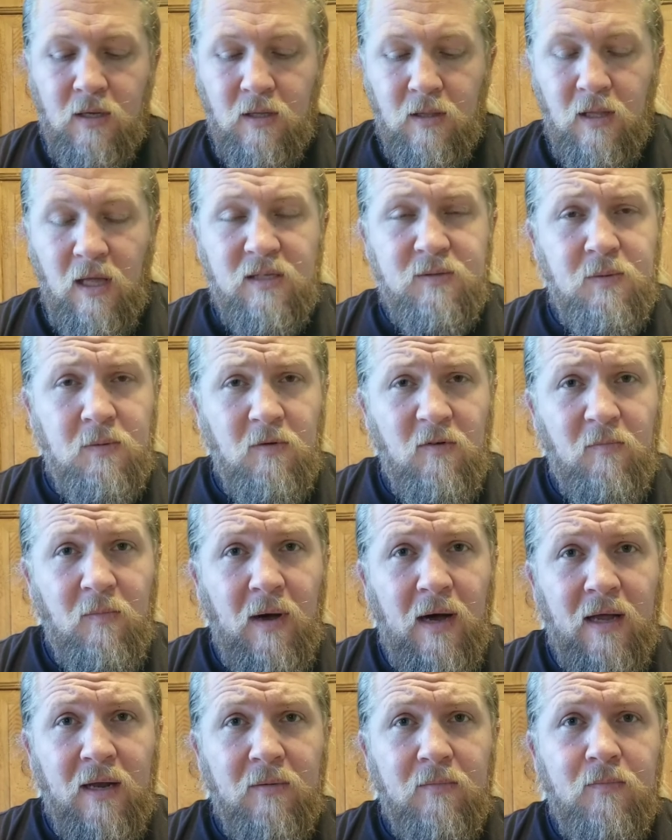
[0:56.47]
Lots of people have
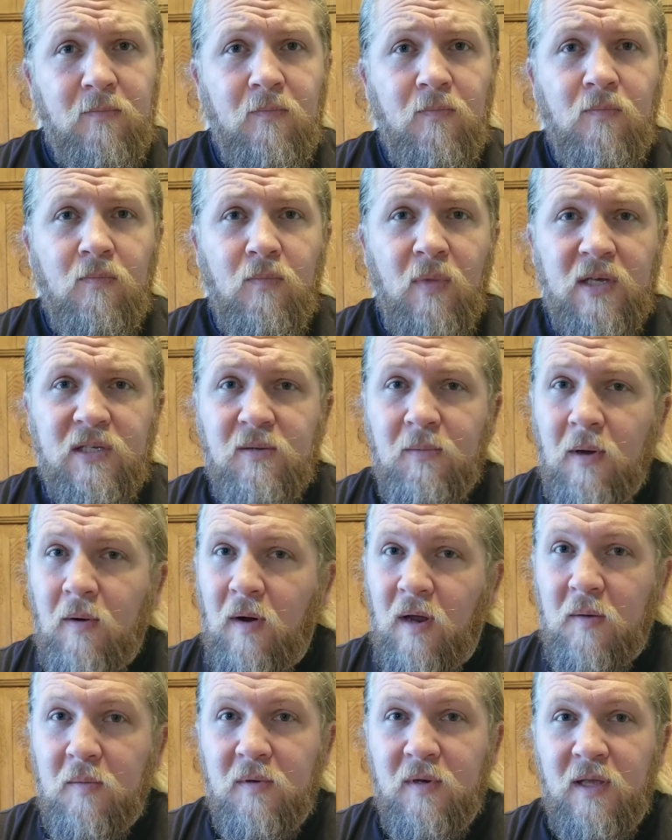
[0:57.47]
bought them based on my
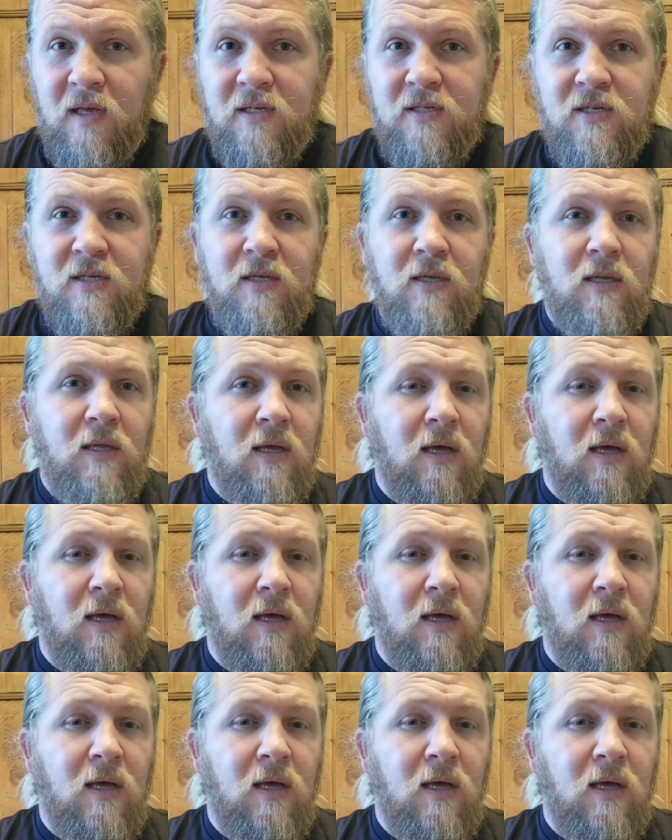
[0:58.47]
recommendation.